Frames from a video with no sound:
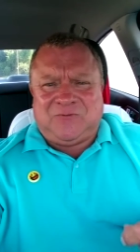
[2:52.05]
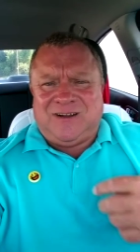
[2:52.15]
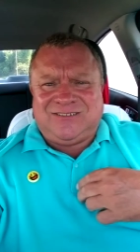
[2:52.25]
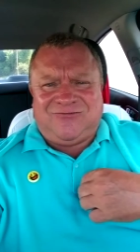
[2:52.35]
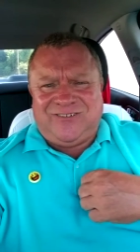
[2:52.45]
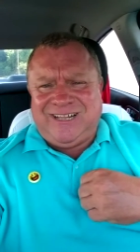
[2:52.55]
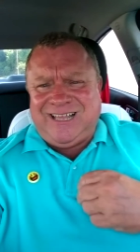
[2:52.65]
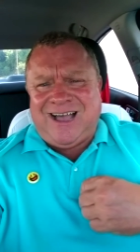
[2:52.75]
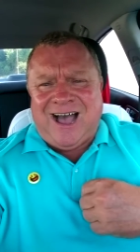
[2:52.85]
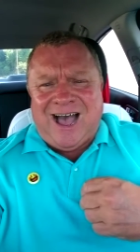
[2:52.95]
where it's really
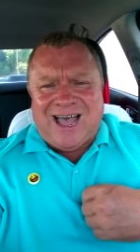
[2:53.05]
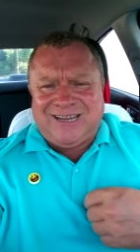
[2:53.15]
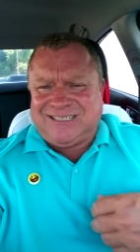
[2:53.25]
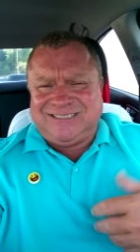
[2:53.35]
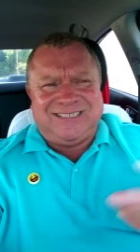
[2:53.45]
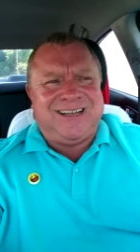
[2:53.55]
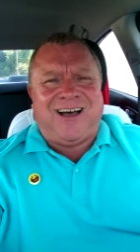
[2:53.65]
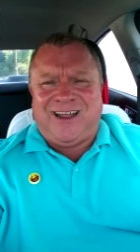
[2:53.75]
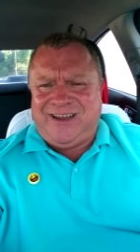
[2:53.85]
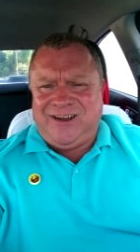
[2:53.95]
hot because it's
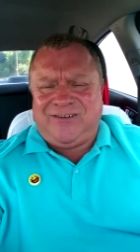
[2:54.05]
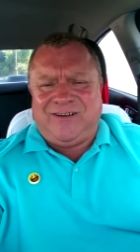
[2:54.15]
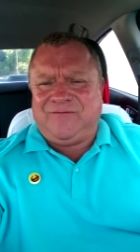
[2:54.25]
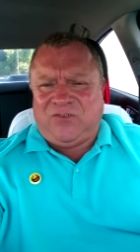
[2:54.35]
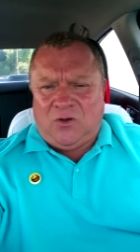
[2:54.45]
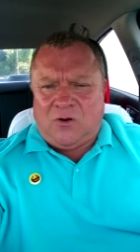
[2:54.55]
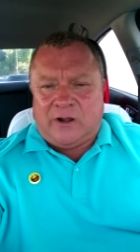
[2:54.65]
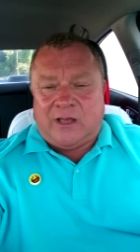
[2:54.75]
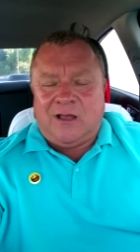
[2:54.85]
hot here in florida